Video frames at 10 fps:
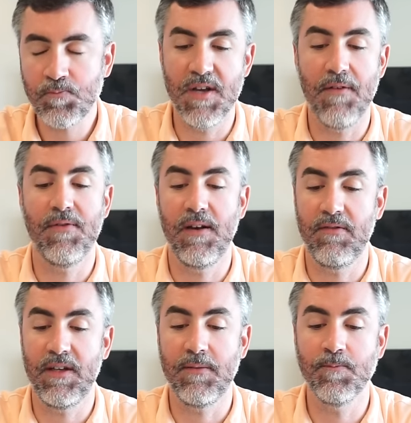
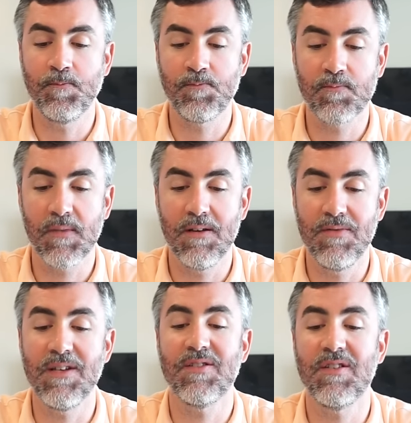Definitely.
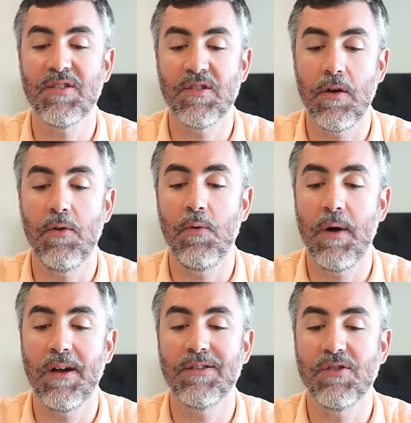This is
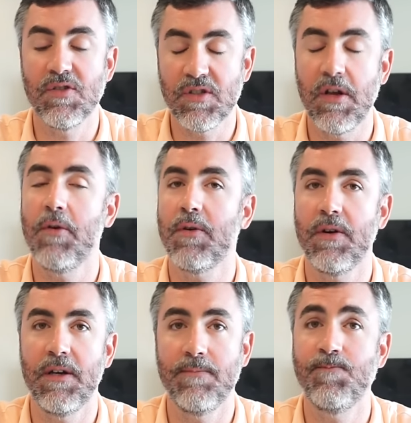so, so
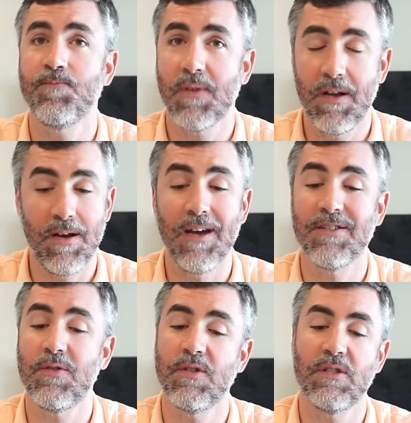good. A
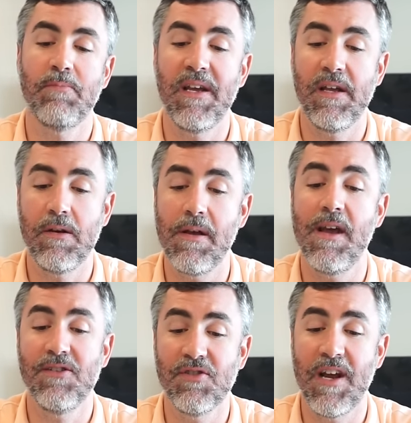nice little spin
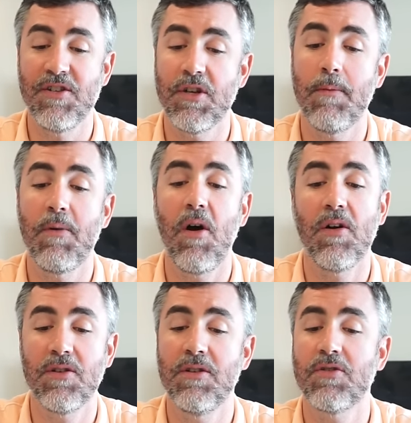and change up
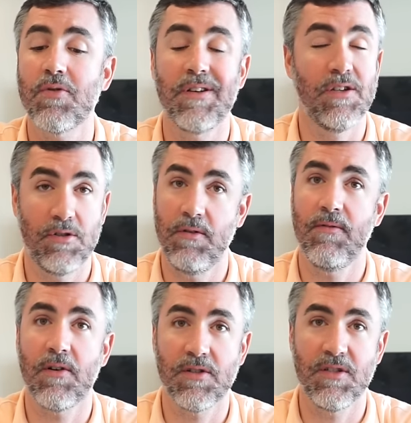on the traditional
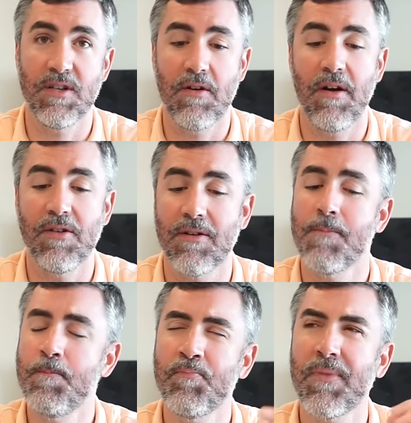versions that are out
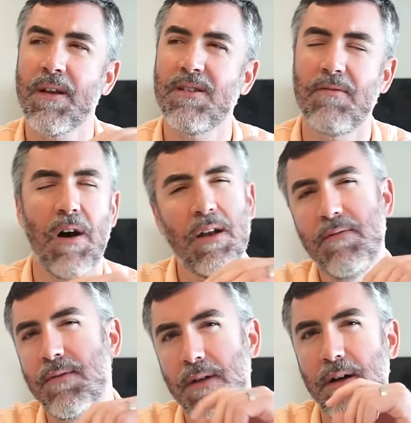there. Because a lot
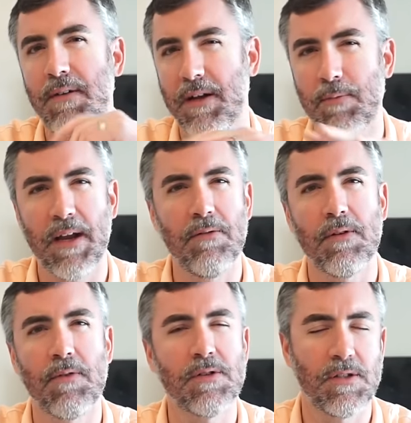of like
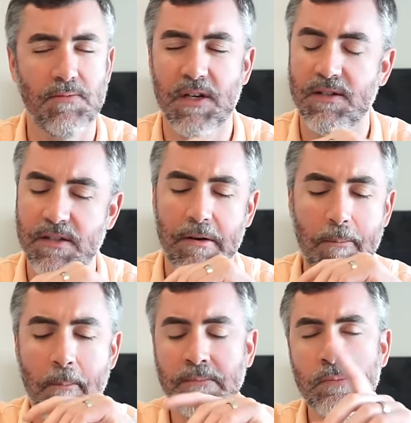regular versions of chicken salad,